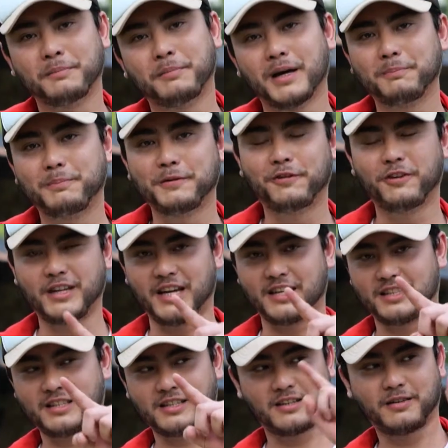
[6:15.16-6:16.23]
But
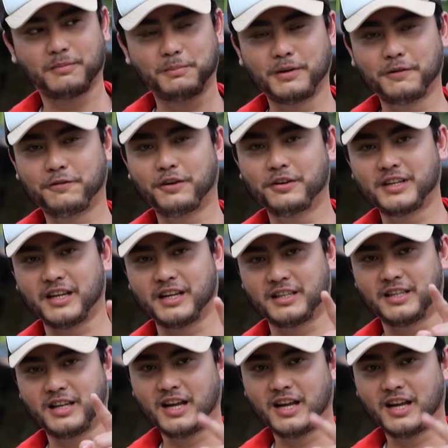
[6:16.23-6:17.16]
pedang. before that,